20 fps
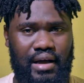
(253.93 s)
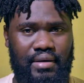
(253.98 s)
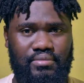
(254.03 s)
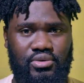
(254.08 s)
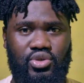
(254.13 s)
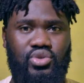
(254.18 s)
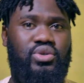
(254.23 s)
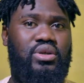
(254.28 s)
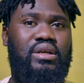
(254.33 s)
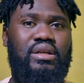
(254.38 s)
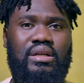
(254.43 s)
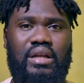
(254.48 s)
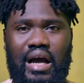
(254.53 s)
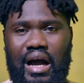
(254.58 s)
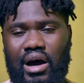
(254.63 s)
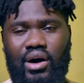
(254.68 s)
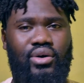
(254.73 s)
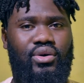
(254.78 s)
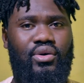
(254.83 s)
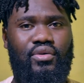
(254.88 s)
straight
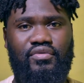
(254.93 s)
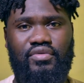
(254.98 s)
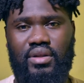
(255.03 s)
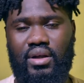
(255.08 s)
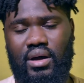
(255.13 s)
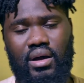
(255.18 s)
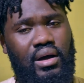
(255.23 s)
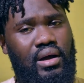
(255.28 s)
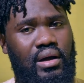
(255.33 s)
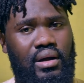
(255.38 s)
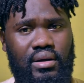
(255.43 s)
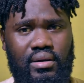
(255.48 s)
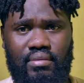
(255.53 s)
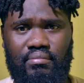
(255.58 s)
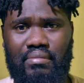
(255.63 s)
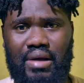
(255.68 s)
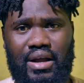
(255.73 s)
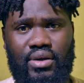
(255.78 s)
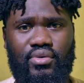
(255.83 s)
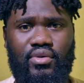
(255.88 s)
out of the
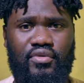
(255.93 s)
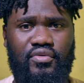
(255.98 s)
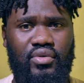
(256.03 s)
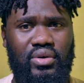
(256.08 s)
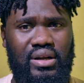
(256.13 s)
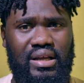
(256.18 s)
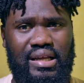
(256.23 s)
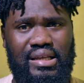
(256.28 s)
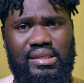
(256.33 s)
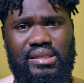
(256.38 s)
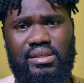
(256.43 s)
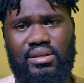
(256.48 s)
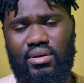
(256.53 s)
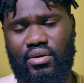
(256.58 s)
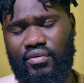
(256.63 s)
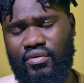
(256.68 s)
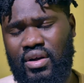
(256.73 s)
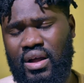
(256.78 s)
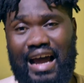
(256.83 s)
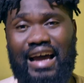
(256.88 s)
microphone itself.